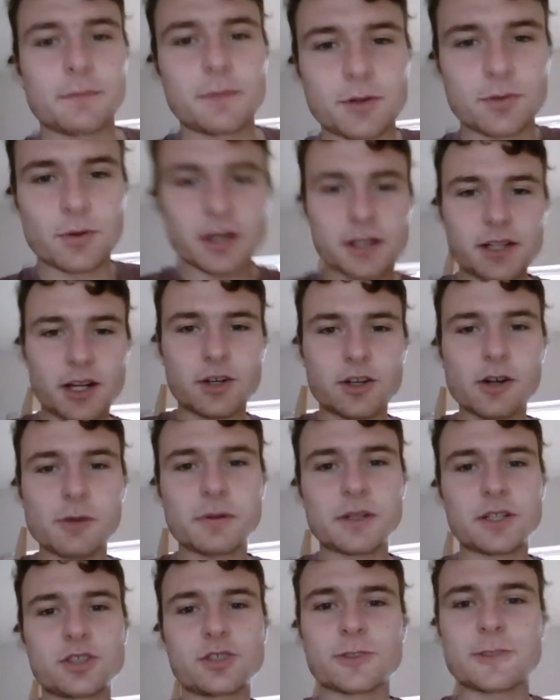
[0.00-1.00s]
Be right there and
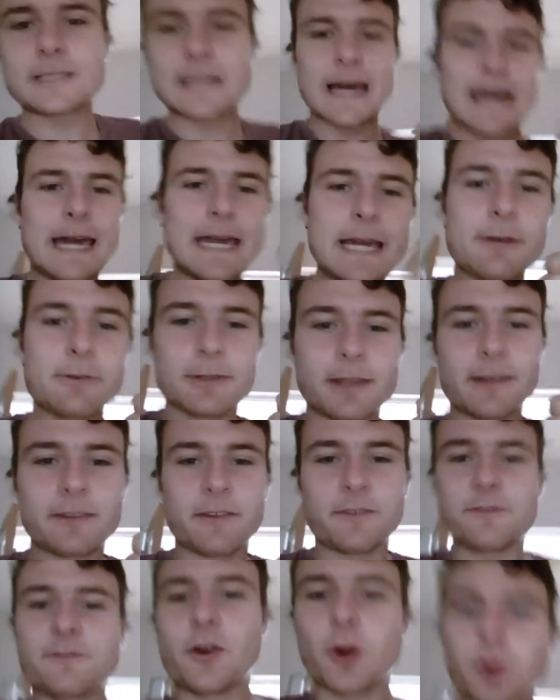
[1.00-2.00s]
open and just take what they
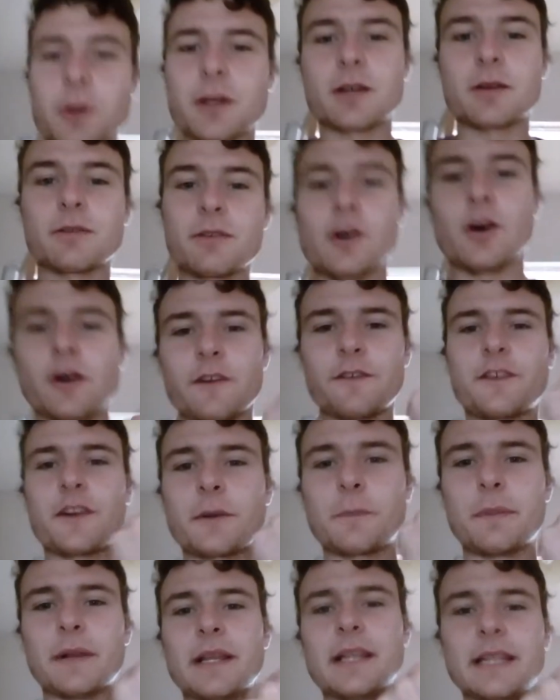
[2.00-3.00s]
have to throw at you, all for
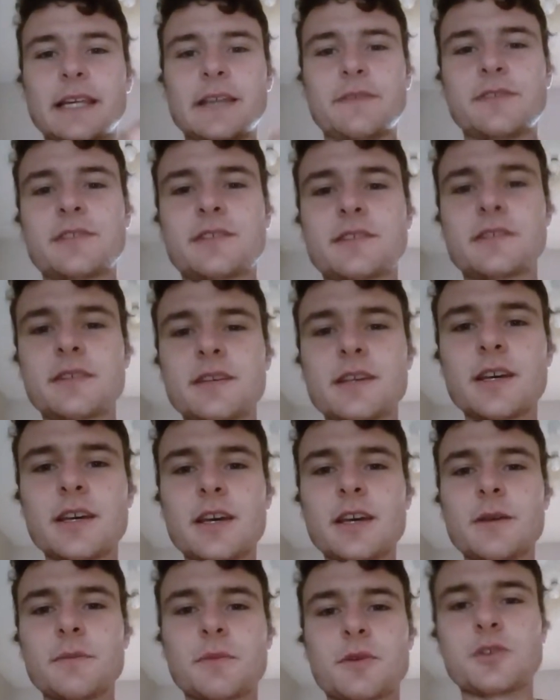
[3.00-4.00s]
your beliefs.
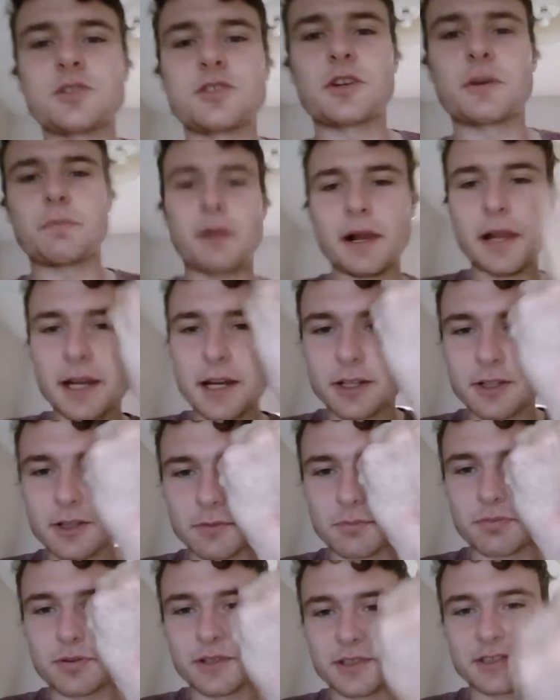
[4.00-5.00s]
Because you're a
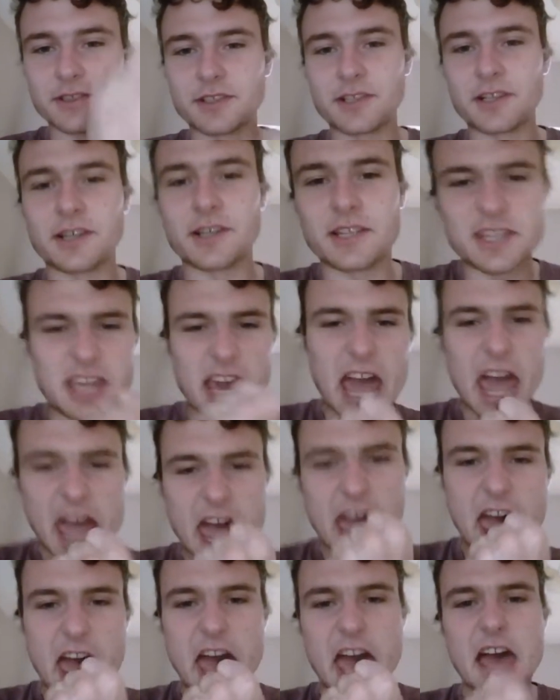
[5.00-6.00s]
political prisoner.
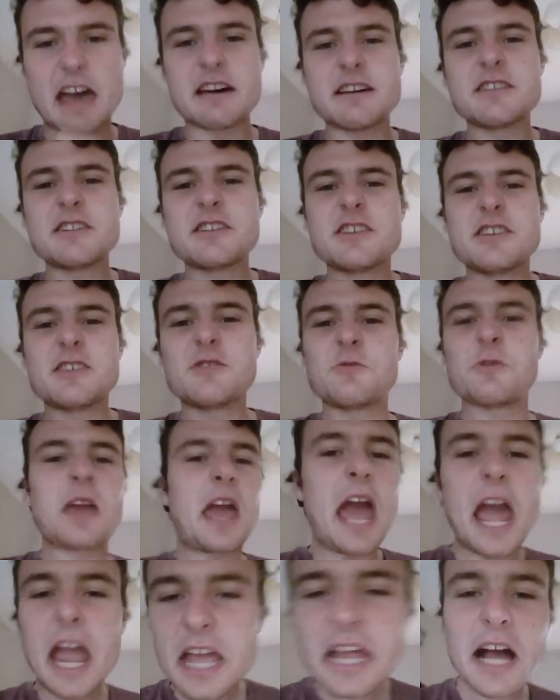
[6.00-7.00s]
Yeah!
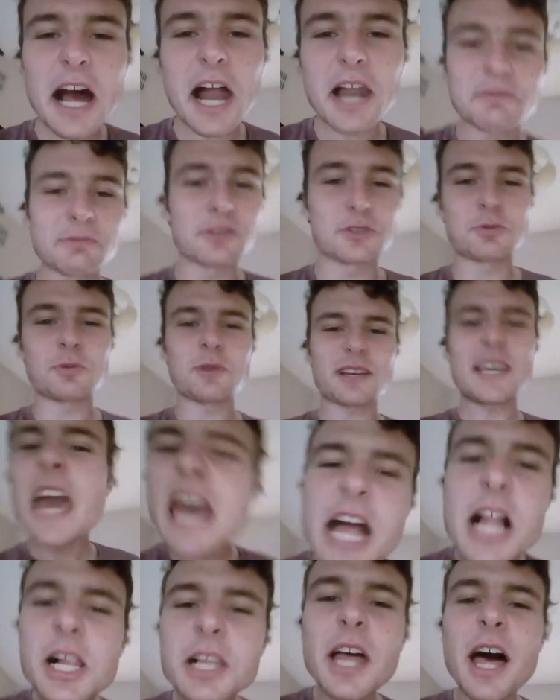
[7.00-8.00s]
We hate animals, we wanna
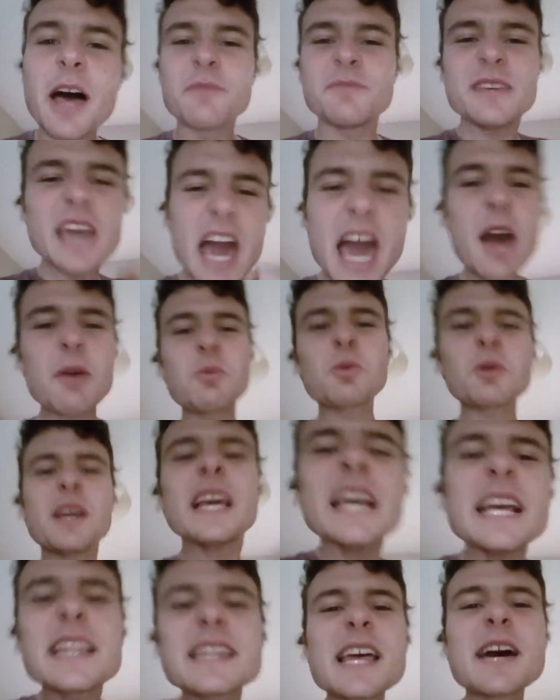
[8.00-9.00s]
kill them, yeah, we
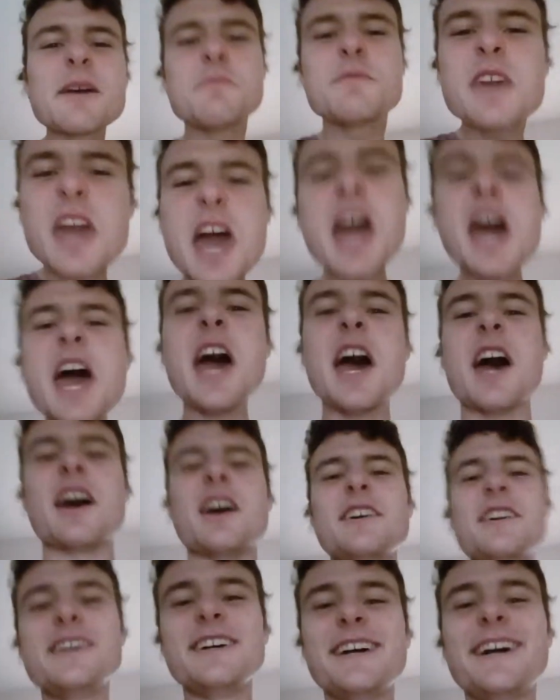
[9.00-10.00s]
wanna eat them,
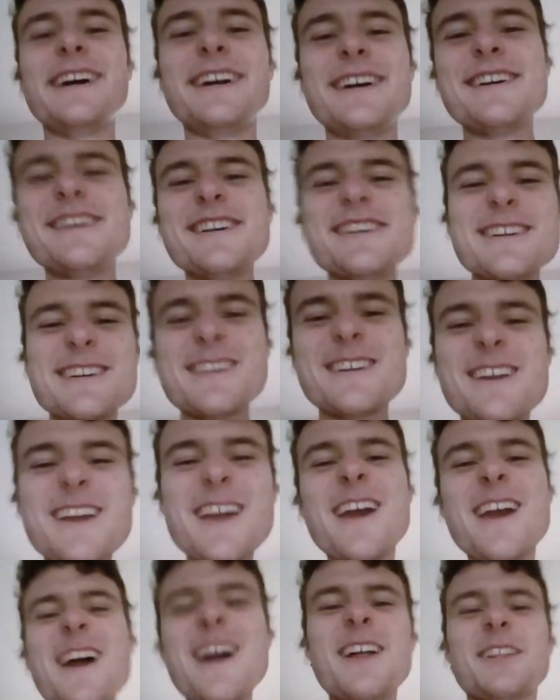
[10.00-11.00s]
yeah!
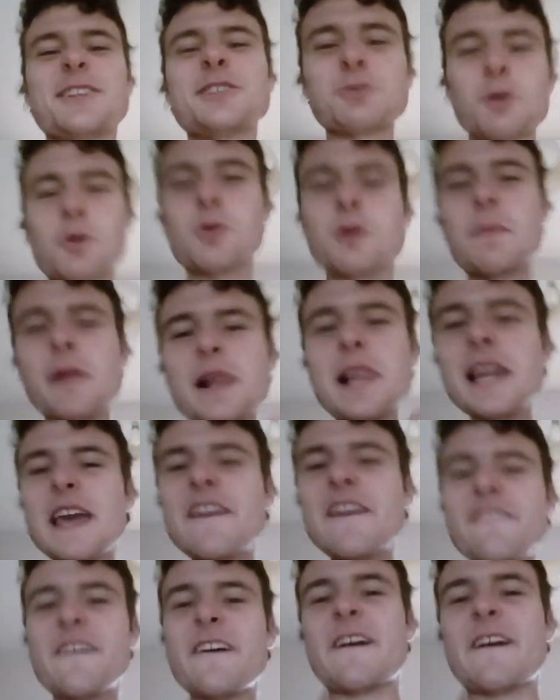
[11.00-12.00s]
Yeah, this is what we believe